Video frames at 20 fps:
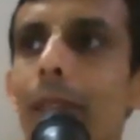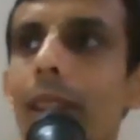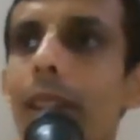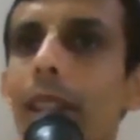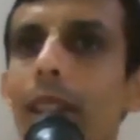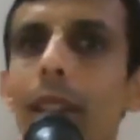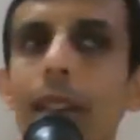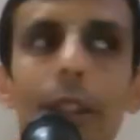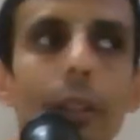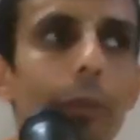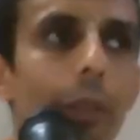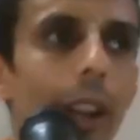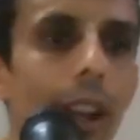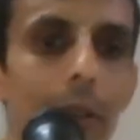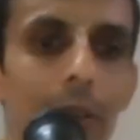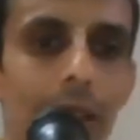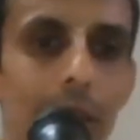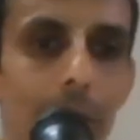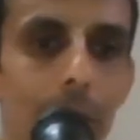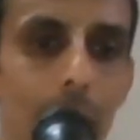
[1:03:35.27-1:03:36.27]
Yeah. If
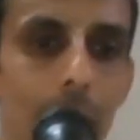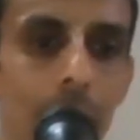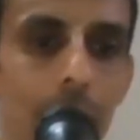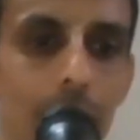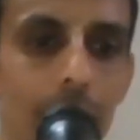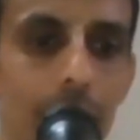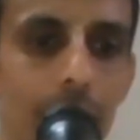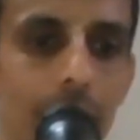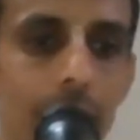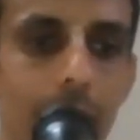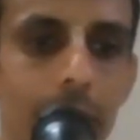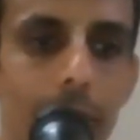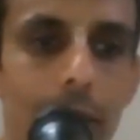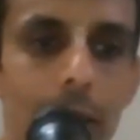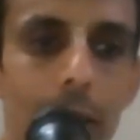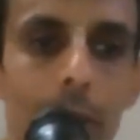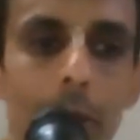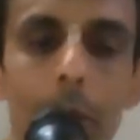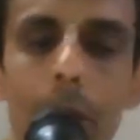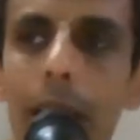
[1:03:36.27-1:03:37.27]
you have any question,
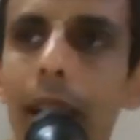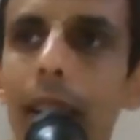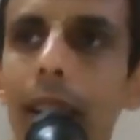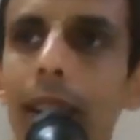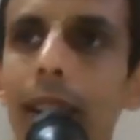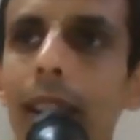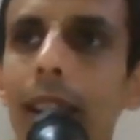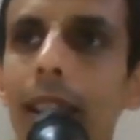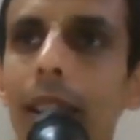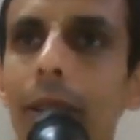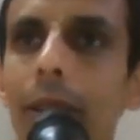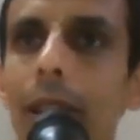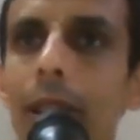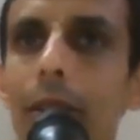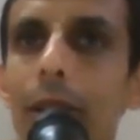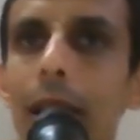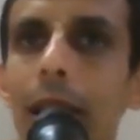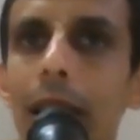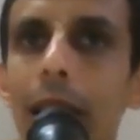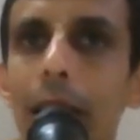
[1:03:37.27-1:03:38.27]
we'll go ahead.
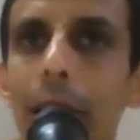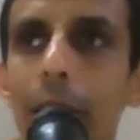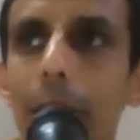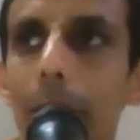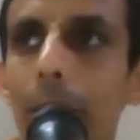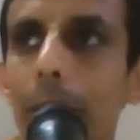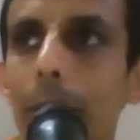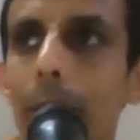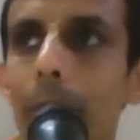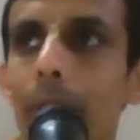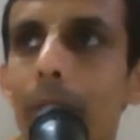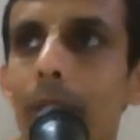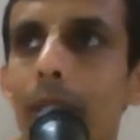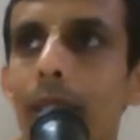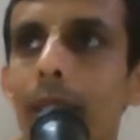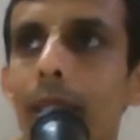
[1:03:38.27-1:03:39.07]
Otherwise, we'll conclude.